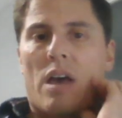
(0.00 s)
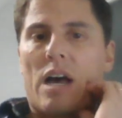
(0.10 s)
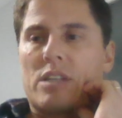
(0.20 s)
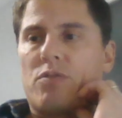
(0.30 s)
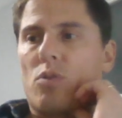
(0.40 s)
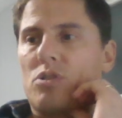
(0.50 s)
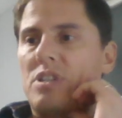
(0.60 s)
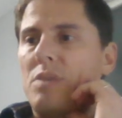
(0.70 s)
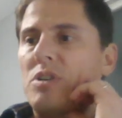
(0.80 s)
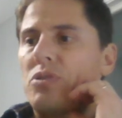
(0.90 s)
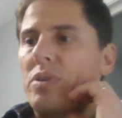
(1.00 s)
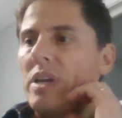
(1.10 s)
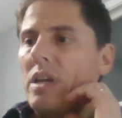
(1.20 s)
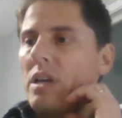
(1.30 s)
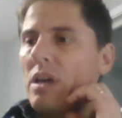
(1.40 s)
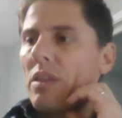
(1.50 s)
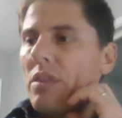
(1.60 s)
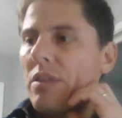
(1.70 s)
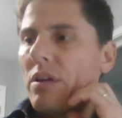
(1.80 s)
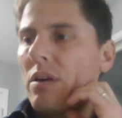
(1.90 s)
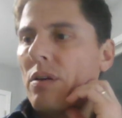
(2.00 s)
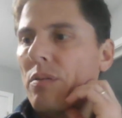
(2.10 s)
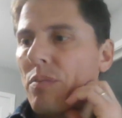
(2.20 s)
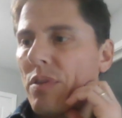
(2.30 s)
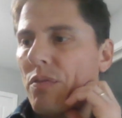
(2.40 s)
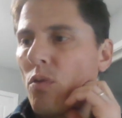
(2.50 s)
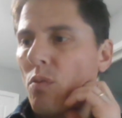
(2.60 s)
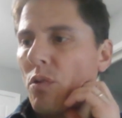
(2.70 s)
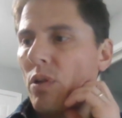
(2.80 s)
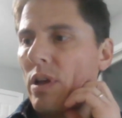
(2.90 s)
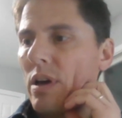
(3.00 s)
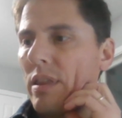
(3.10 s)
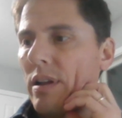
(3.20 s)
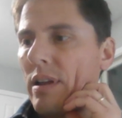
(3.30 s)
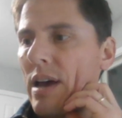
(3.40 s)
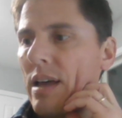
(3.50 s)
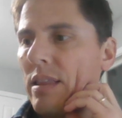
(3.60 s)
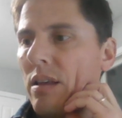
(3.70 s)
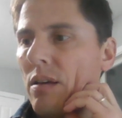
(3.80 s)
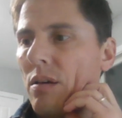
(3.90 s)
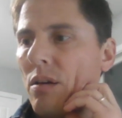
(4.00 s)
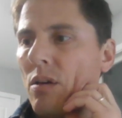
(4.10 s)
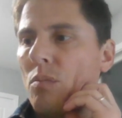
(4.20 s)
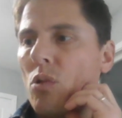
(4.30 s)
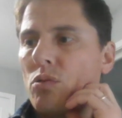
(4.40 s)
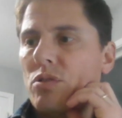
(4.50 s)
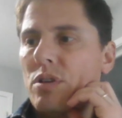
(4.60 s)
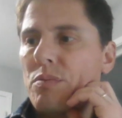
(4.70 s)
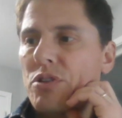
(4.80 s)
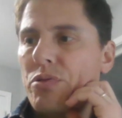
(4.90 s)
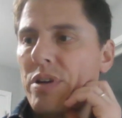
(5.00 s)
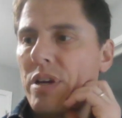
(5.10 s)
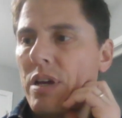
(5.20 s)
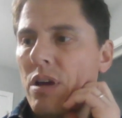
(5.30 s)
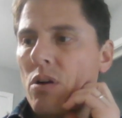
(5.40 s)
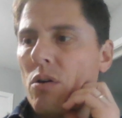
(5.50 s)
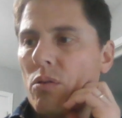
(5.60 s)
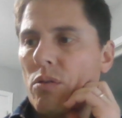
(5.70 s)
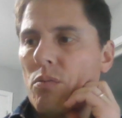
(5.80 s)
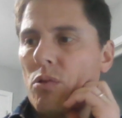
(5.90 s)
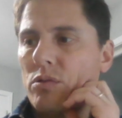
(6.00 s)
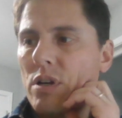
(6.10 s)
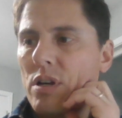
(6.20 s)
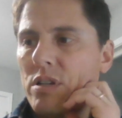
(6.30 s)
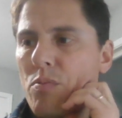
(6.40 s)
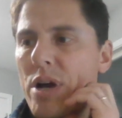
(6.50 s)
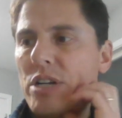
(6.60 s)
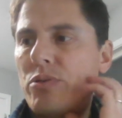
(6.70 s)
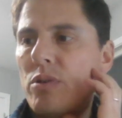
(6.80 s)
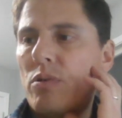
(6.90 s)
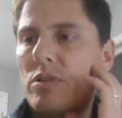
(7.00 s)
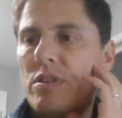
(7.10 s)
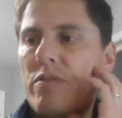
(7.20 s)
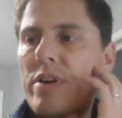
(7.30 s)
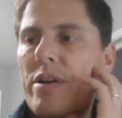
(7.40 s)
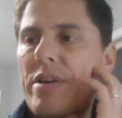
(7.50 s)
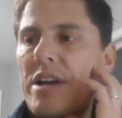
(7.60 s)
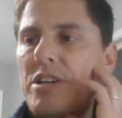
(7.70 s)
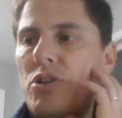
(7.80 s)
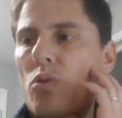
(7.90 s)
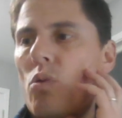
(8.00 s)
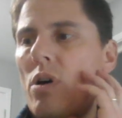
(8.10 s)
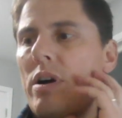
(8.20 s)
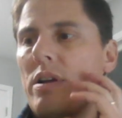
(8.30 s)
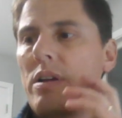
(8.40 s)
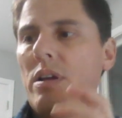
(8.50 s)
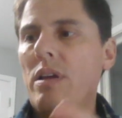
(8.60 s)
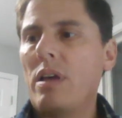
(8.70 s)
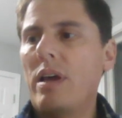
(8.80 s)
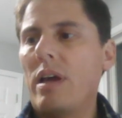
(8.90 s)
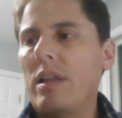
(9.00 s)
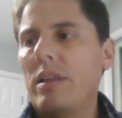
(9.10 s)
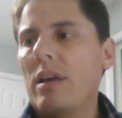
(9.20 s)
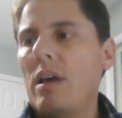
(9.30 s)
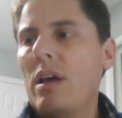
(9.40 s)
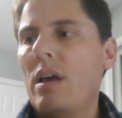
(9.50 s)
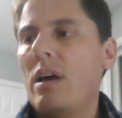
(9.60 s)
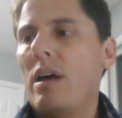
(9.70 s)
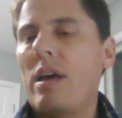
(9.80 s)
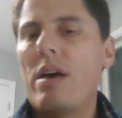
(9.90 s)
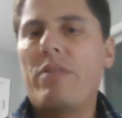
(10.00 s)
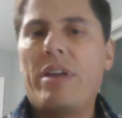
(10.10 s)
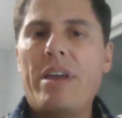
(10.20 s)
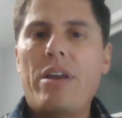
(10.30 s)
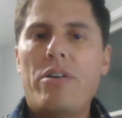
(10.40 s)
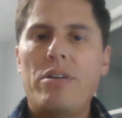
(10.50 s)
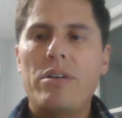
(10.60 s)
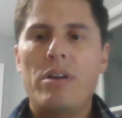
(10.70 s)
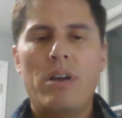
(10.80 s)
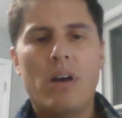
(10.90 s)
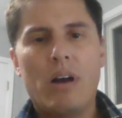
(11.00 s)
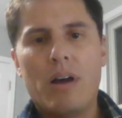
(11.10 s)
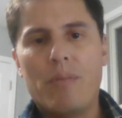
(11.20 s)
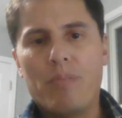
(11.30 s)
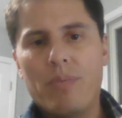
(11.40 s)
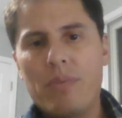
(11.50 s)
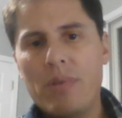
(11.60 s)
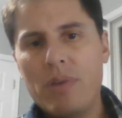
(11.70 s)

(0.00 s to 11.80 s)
As for symmetry, the formula that had the most symmetry or the most asymmetric was the variation one, and I have it here. Um,